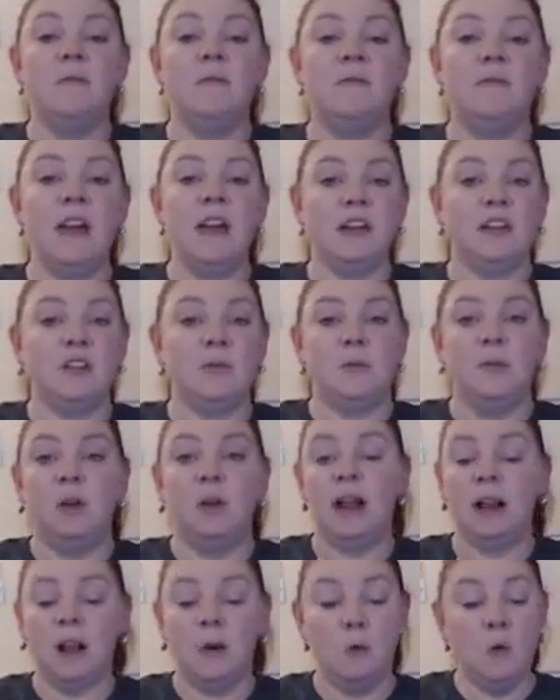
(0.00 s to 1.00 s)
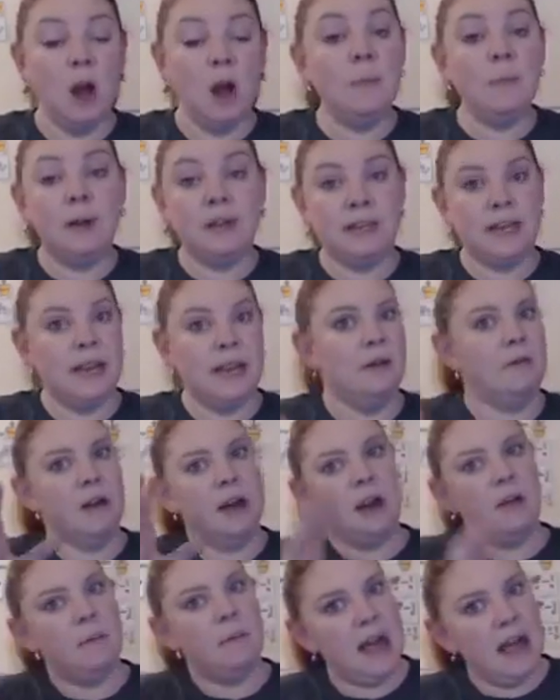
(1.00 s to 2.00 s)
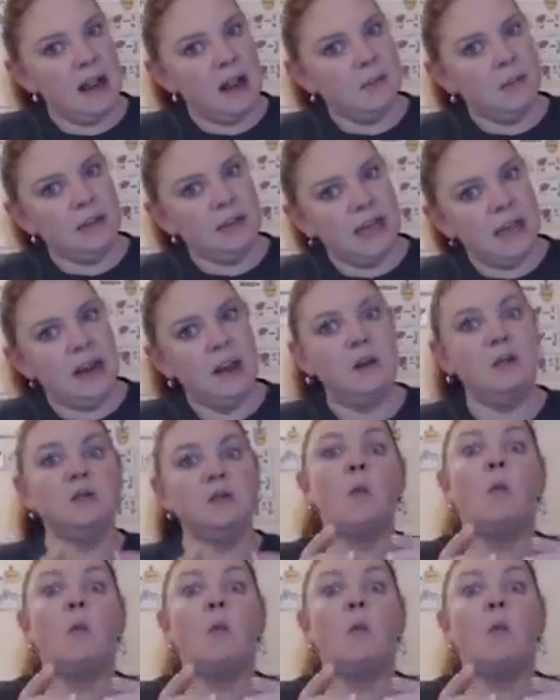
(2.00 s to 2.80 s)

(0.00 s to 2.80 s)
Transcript: vegetable, like one potato, not a bag of potatoes,